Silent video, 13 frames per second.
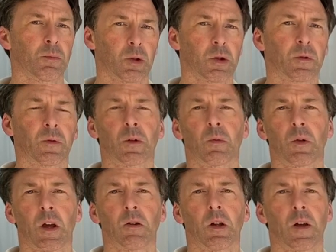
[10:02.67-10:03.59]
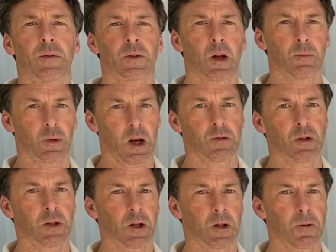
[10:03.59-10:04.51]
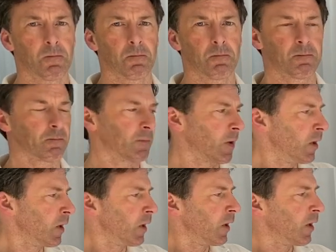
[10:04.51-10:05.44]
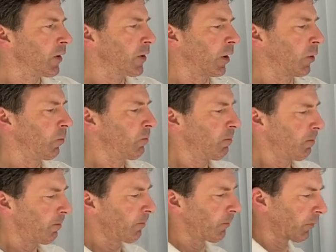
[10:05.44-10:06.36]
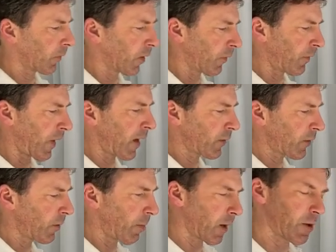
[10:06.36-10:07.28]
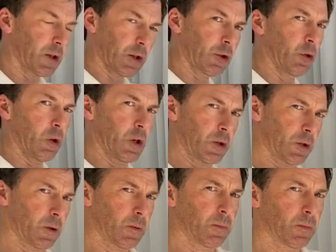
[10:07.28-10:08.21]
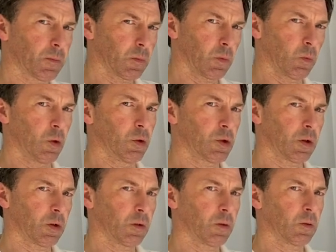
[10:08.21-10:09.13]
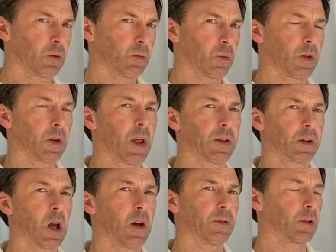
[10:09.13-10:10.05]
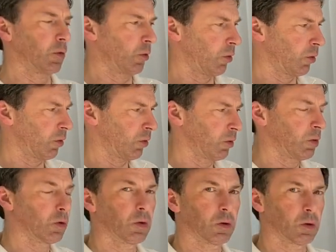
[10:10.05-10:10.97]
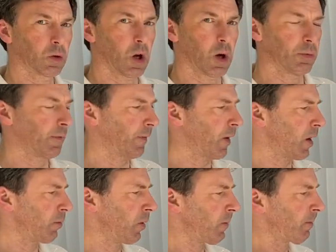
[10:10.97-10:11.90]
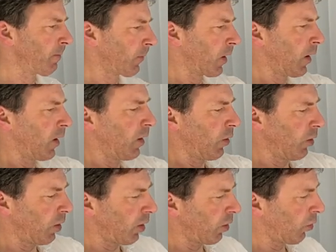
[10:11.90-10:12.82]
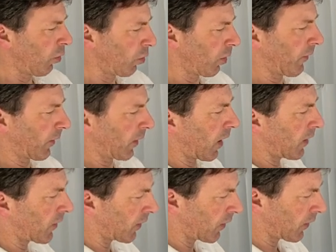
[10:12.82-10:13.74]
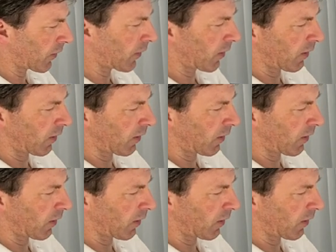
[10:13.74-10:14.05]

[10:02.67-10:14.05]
beautifully with our lifetime guarantee. So that's the basic choice, wood with a leather cover or carbon fiber. All of the cases